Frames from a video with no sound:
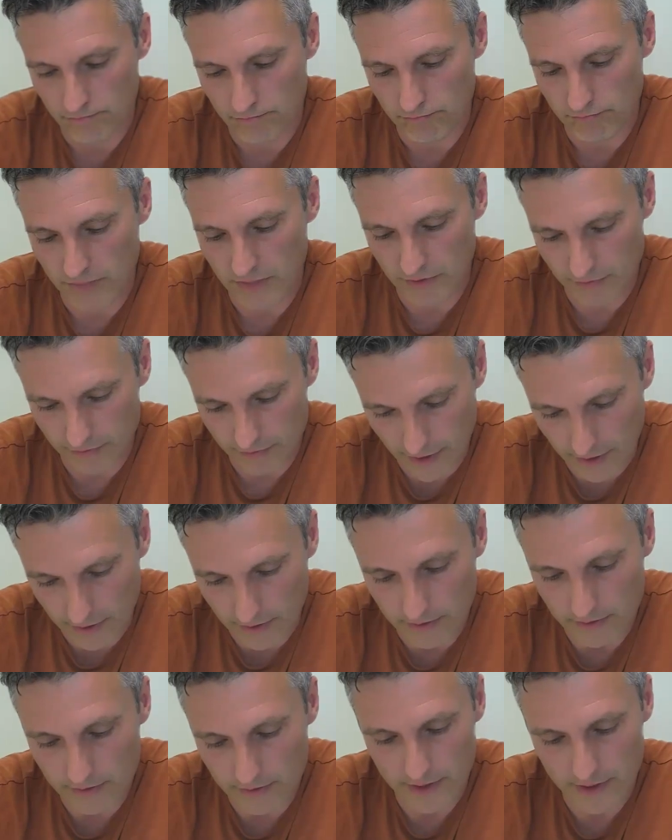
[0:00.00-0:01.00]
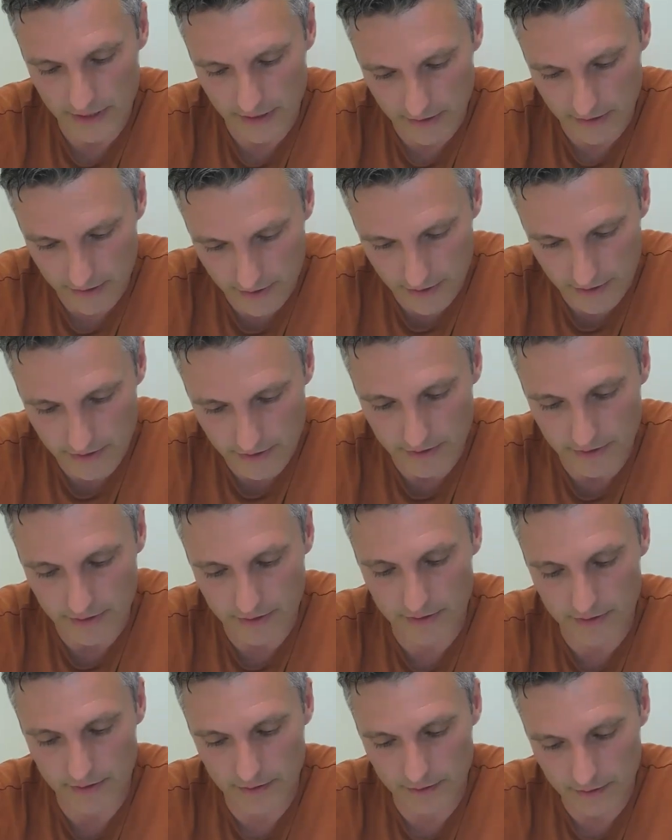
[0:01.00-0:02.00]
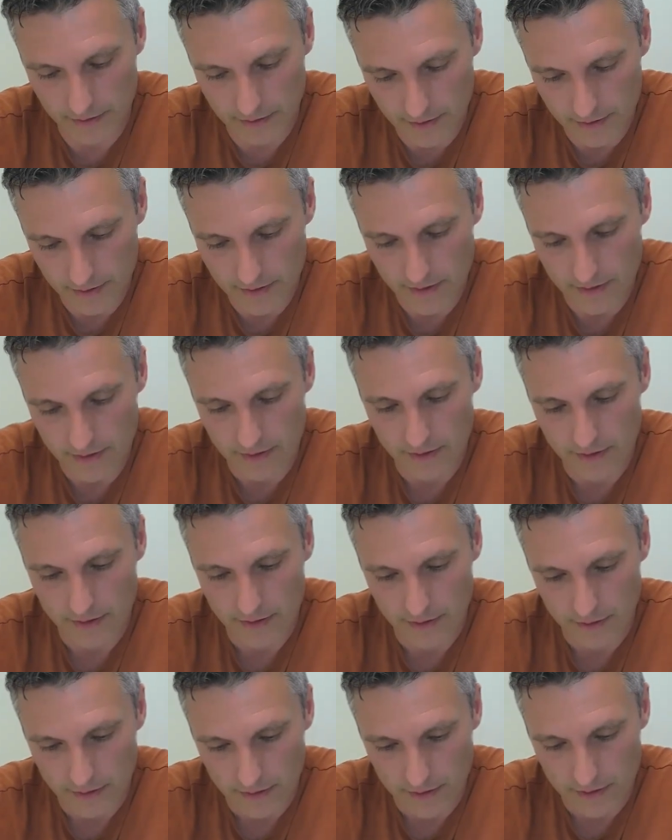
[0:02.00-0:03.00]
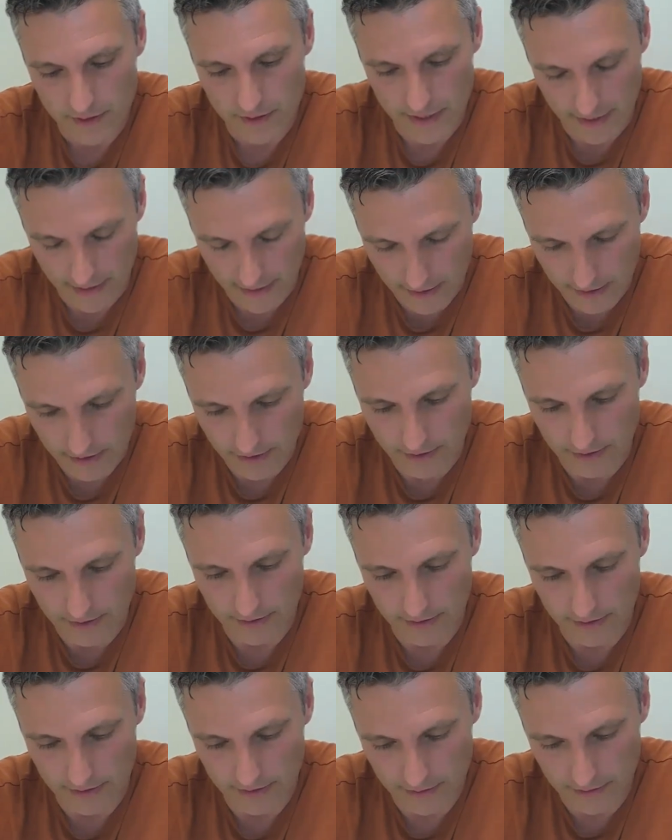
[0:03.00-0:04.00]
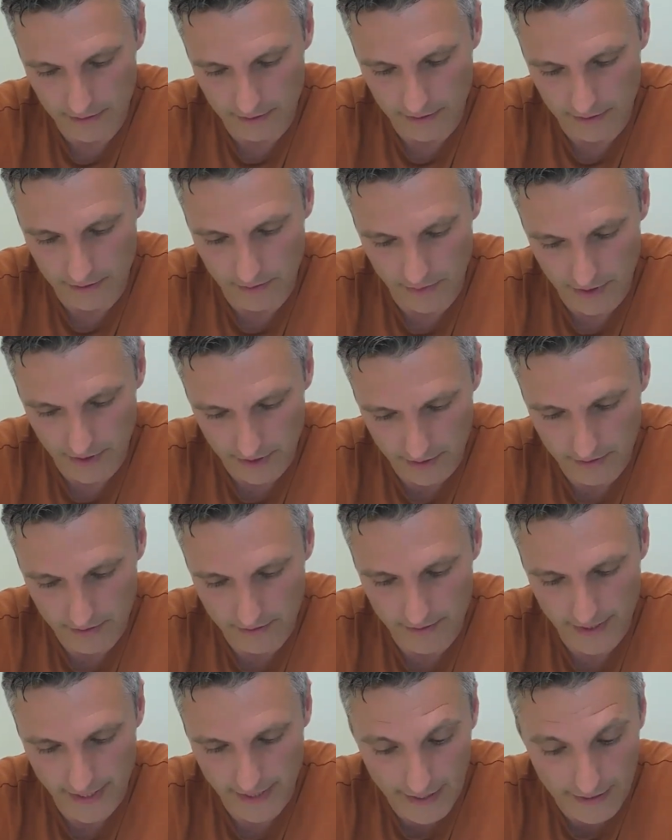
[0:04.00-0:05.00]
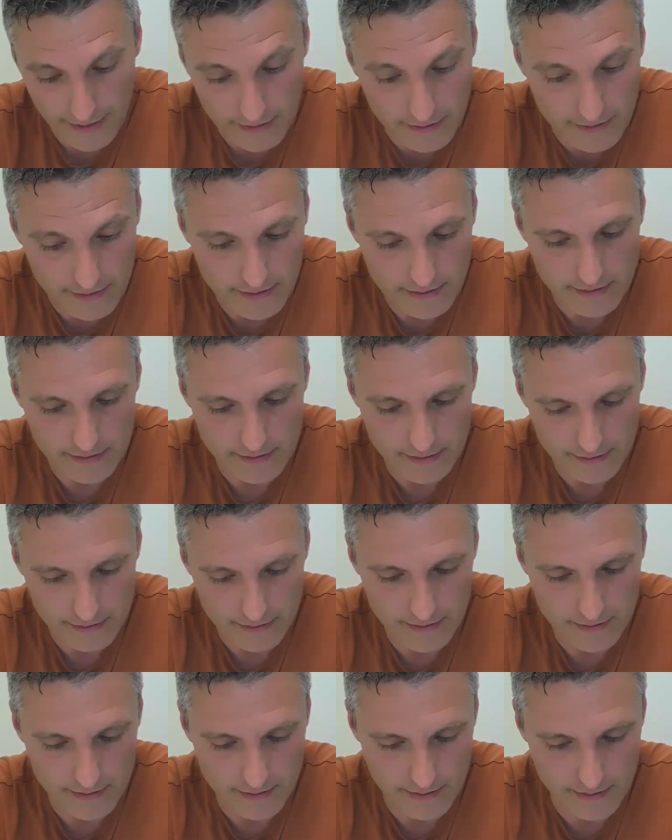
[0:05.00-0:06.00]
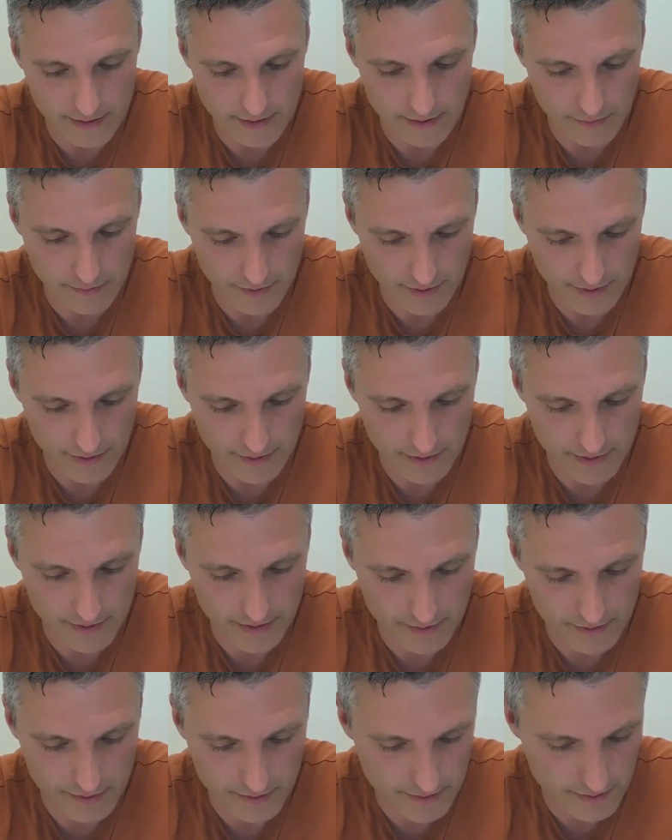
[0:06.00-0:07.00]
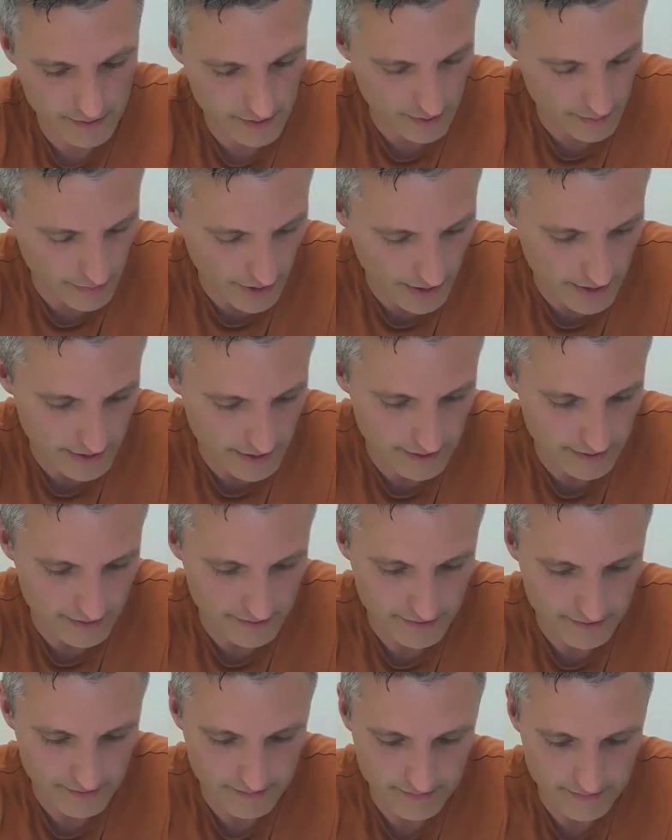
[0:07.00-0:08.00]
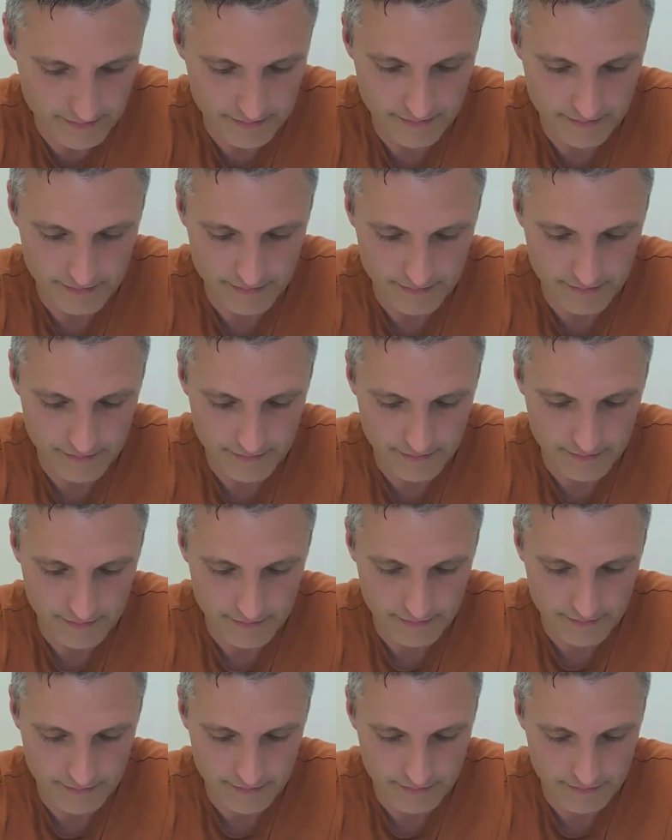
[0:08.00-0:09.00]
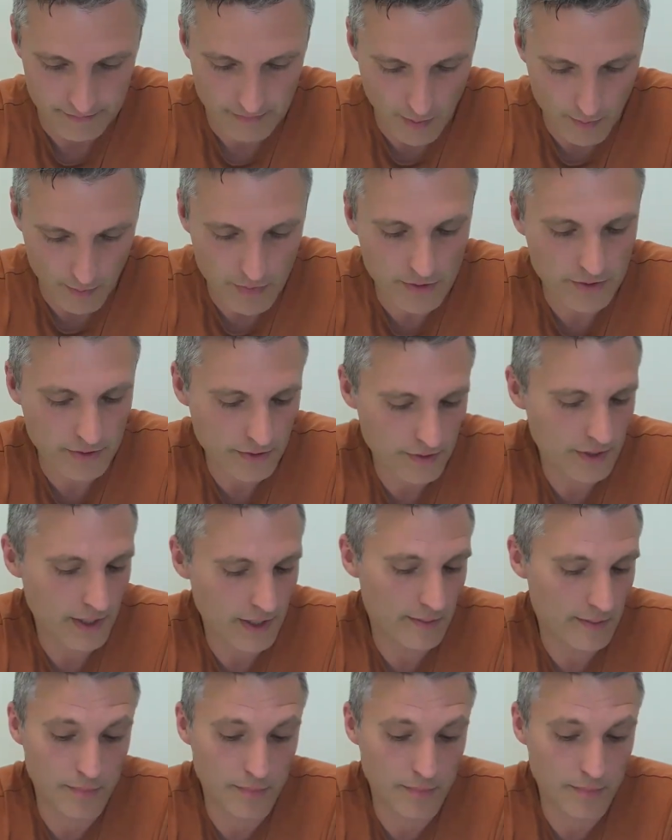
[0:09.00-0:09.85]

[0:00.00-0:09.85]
and felt consistent connection to the bigger reality that we're a part of? How much is that a